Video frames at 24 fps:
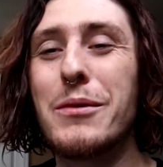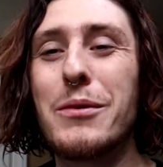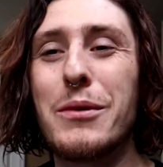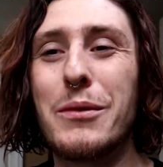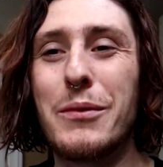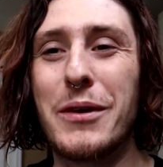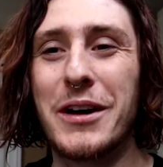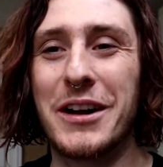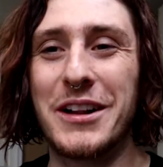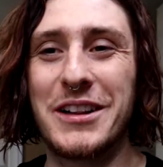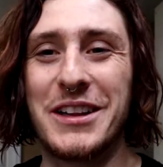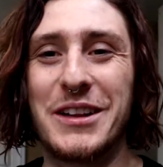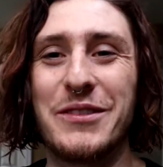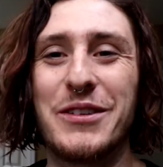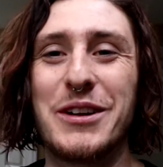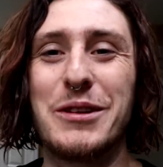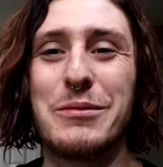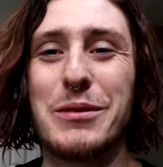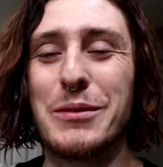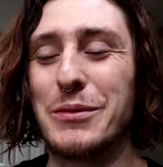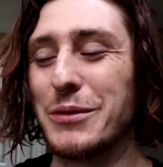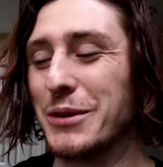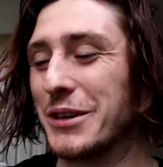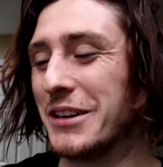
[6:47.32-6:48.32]
we'll want to leave it a
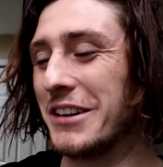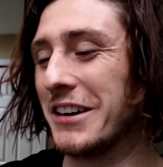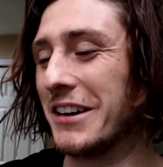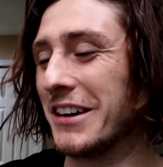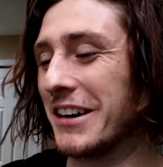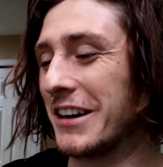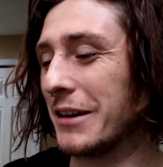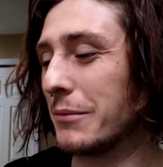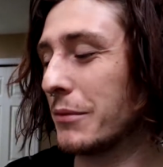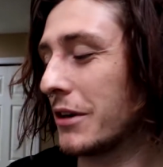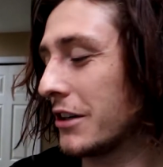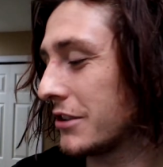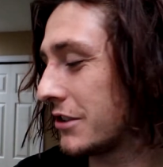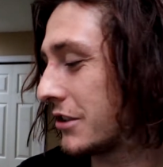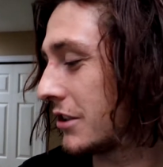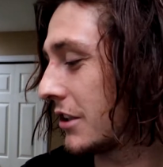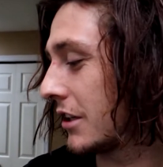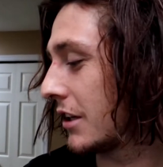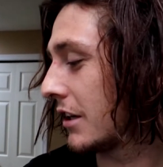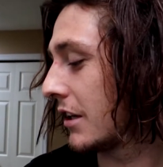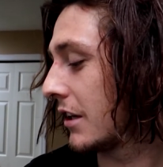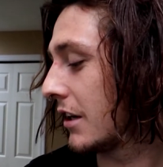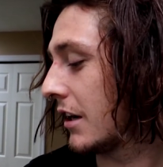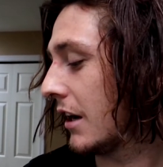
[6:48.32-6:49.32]
bit more dark, I'm not
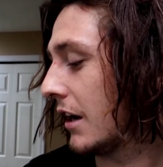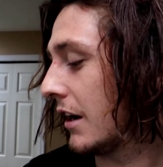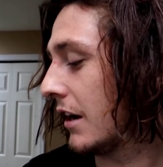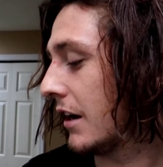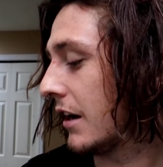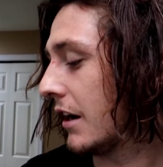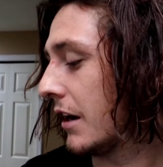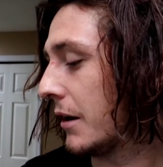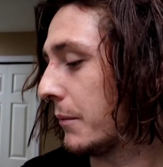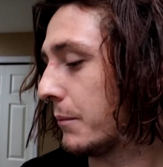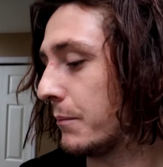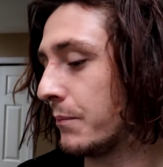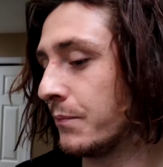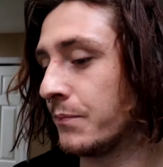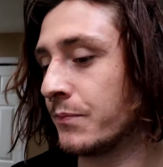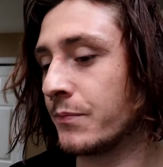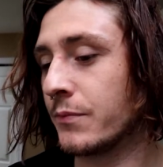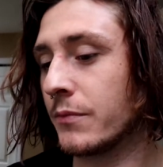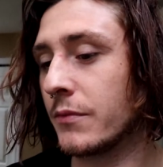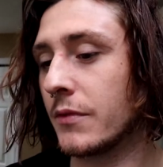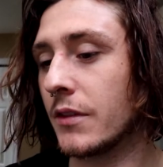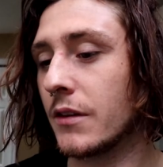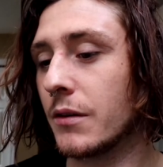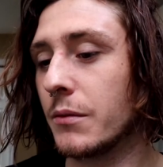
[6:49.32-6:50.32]
sure. But
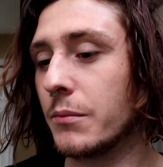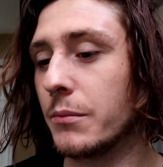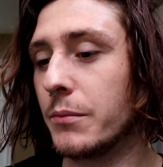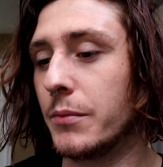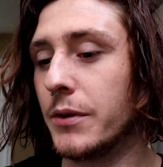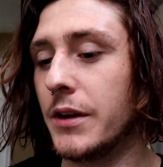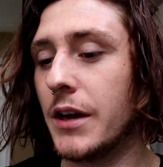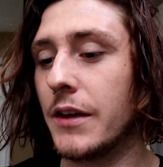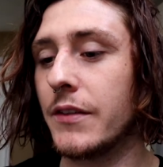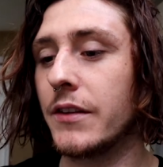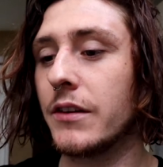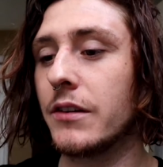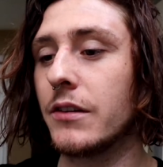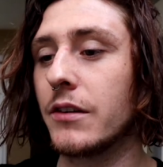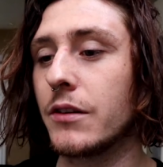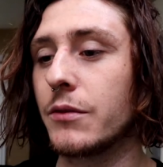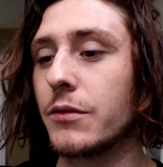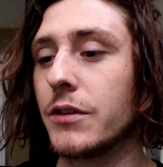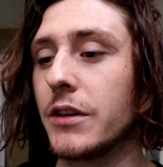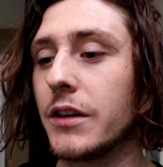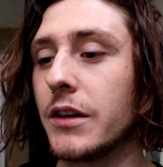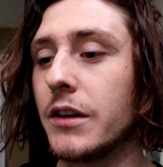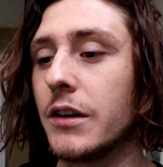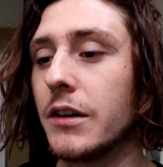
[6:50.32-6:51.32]
yeah, these look
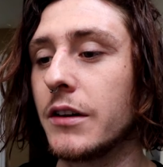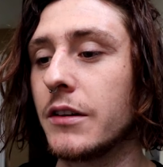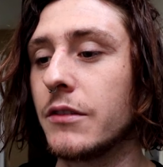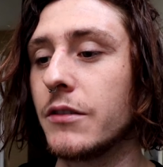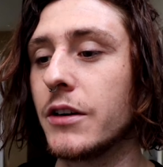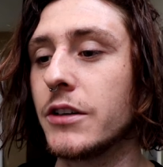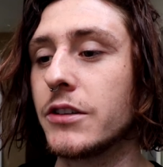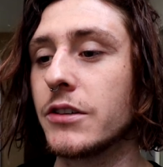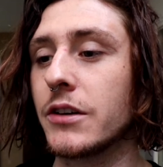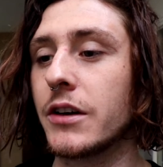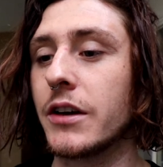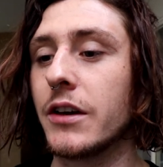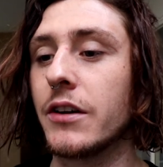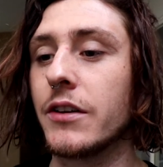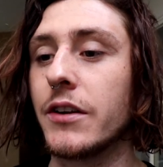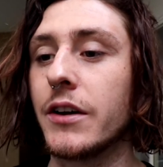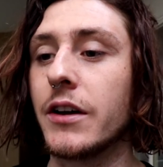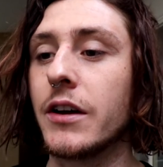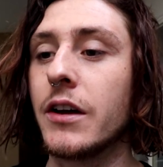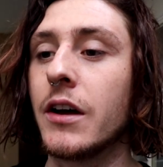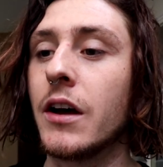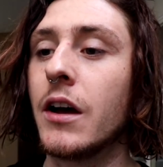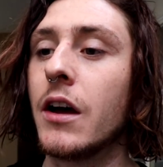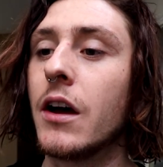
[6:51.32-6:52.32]
really good. Rachel killed
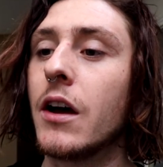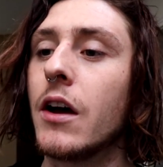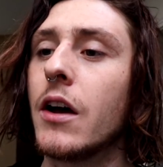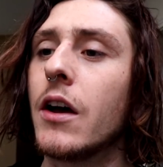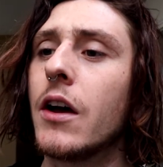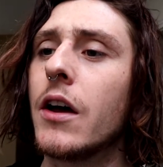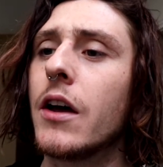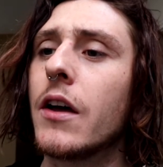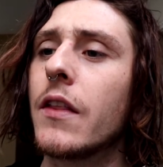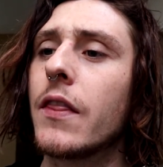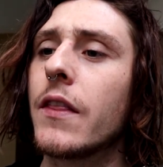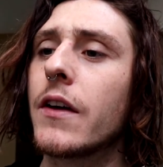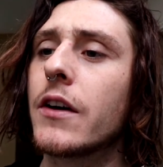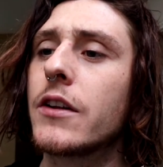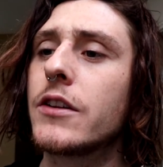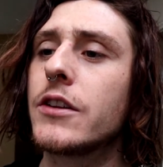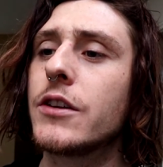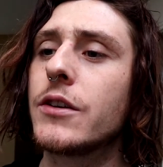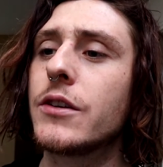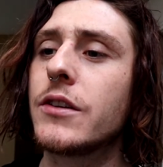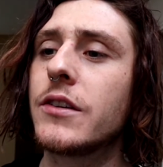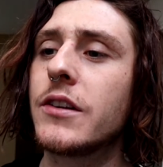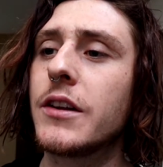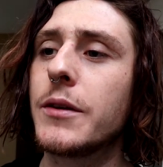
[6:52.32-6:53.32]
it. The
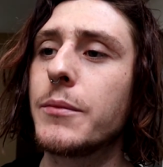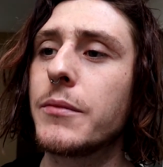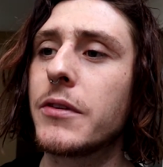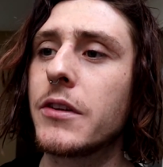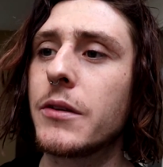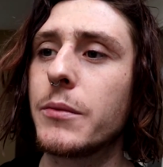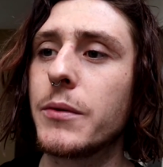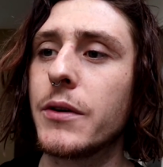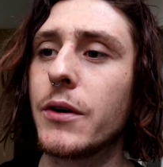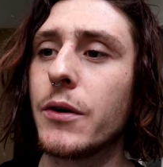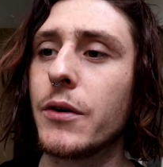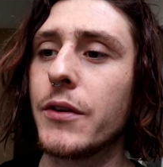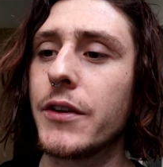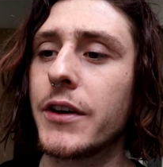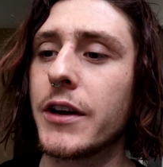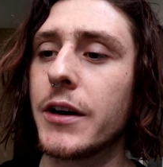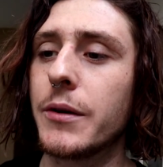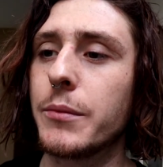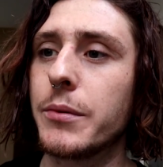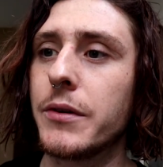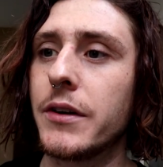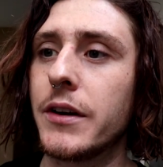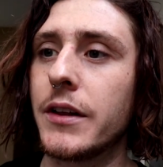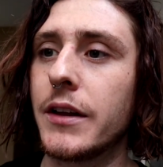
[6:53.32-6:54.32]
glue seems to be holding
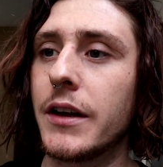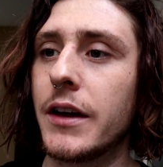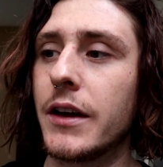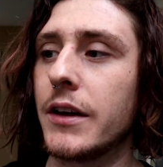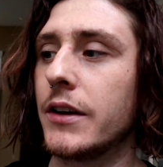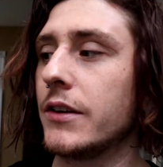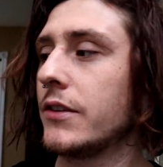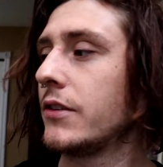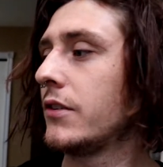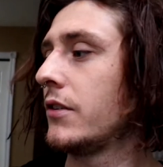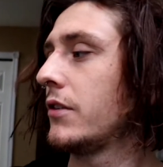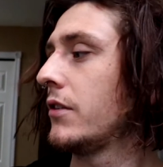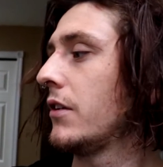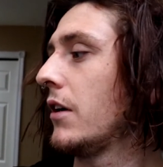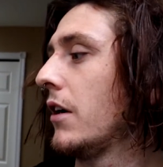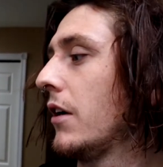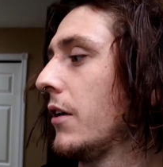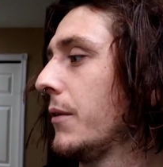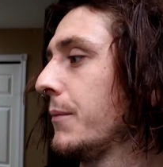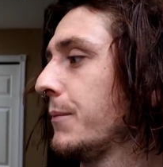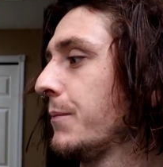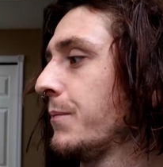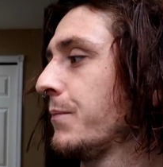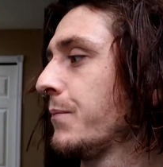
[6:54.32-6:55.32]
up pretty nice.
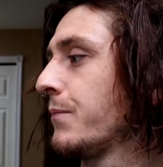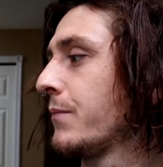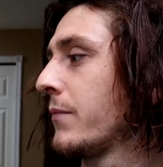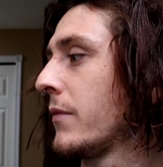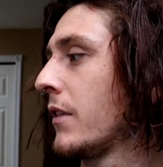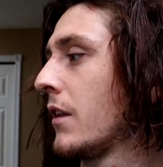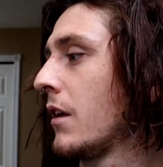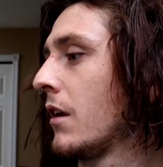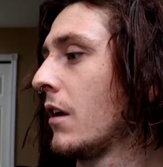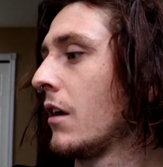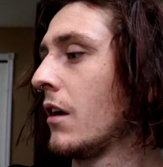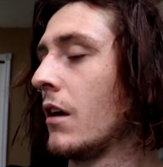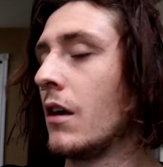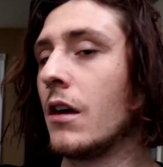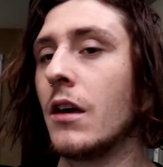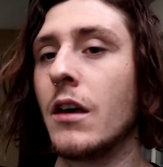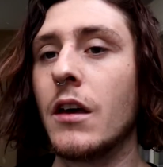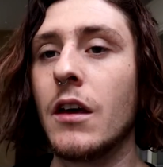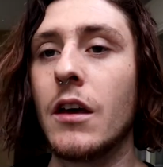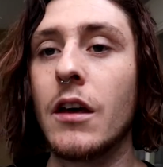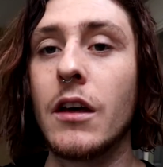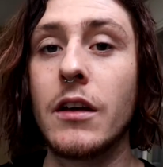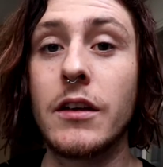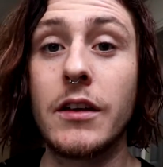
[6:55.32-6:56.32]
So
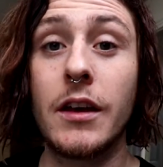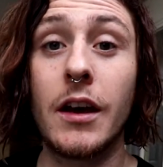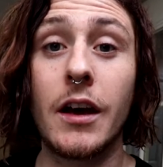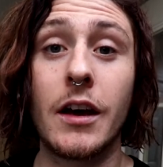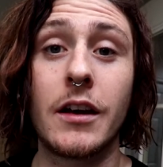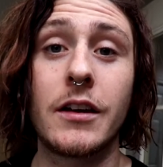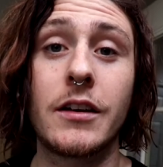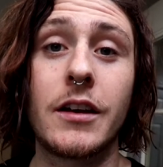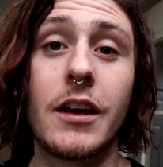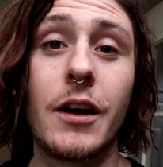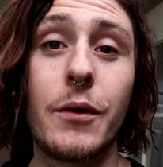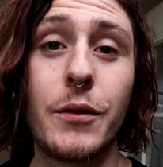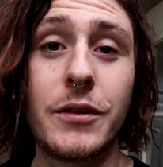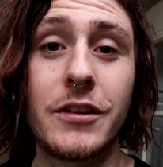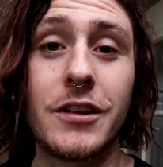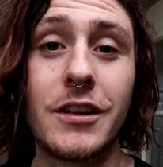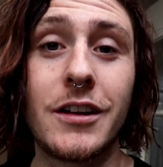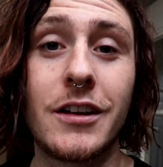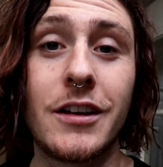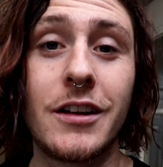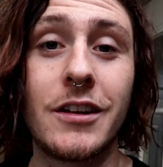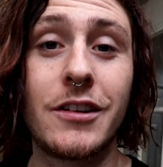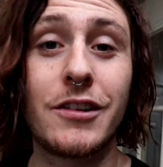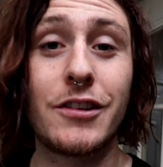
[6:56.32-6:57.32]
yeah, can't wait
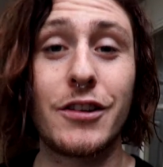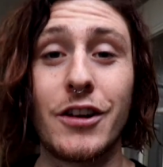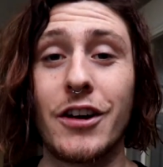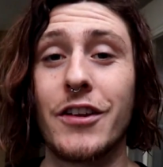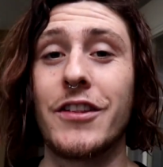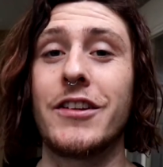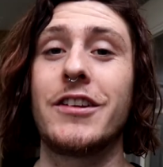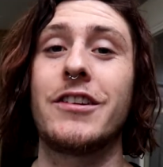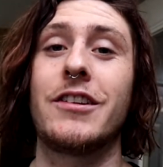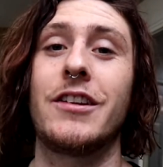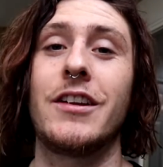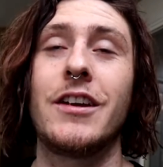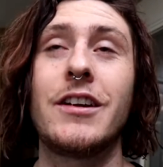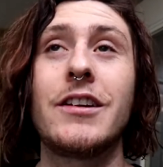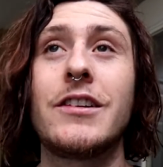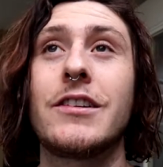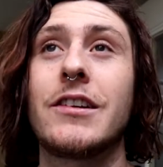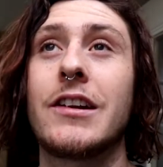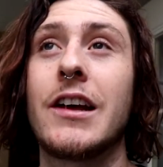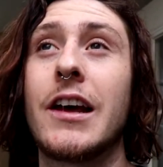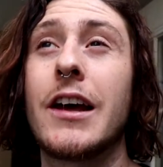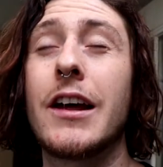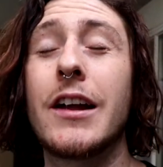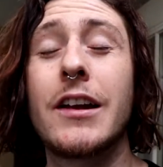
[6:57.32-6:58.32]
to install these things
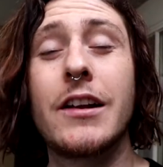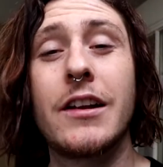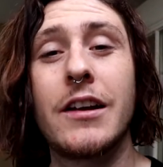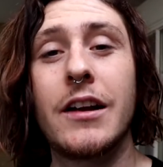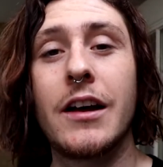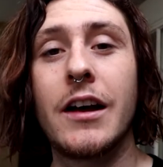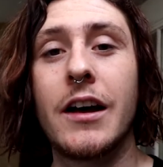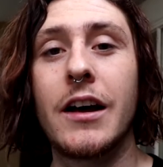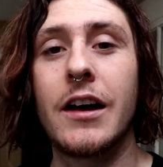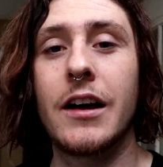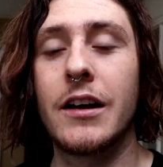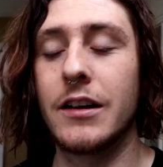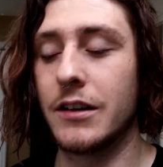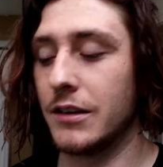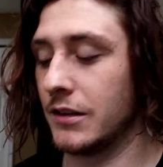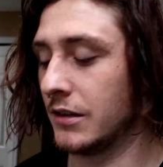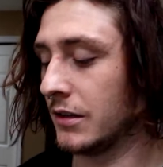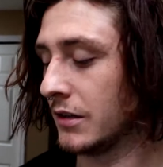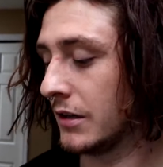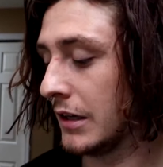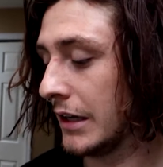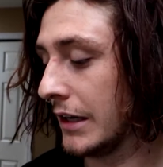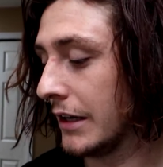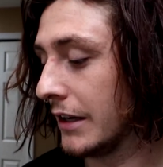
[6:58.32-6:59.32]
and
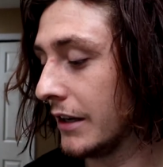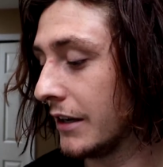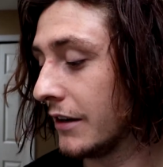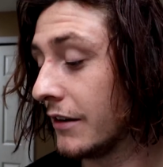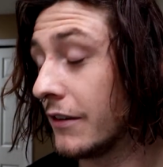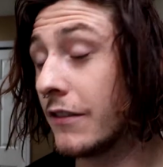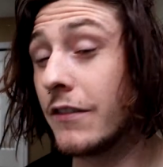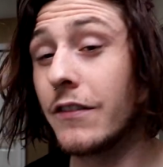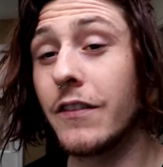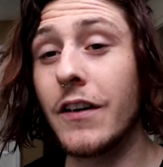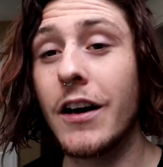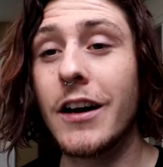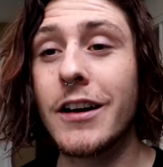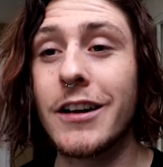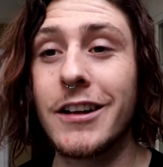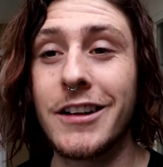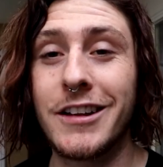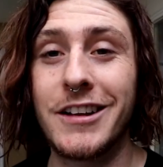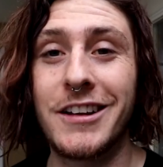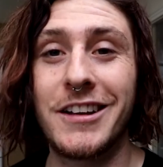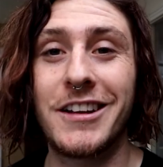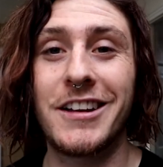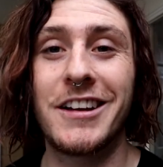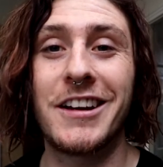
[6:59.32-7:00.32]

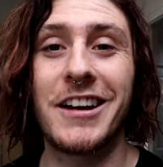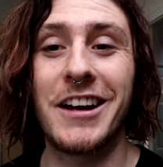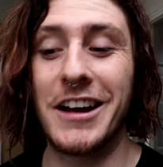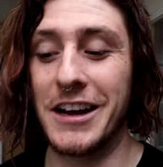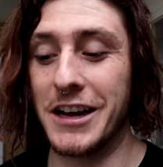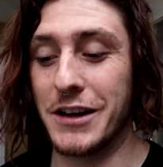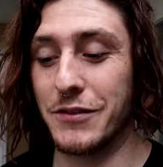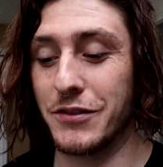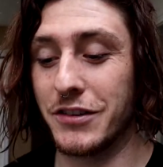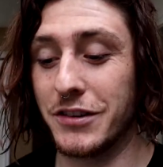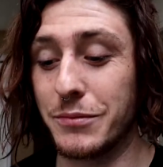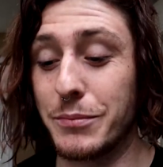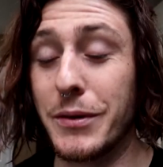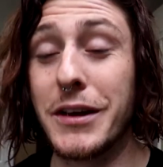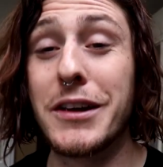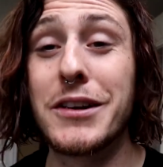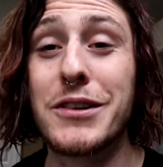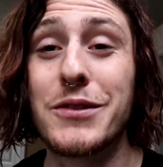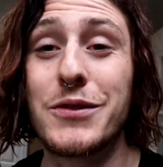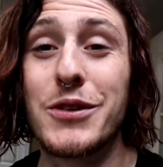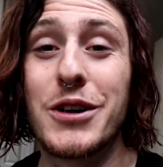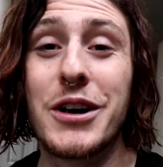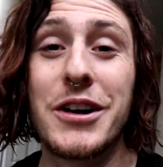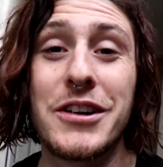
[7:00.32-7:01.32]
finally have space
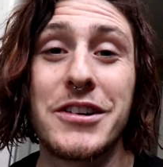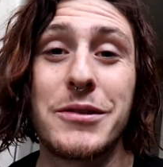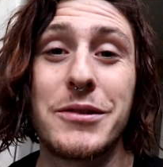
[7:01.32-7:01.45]
for our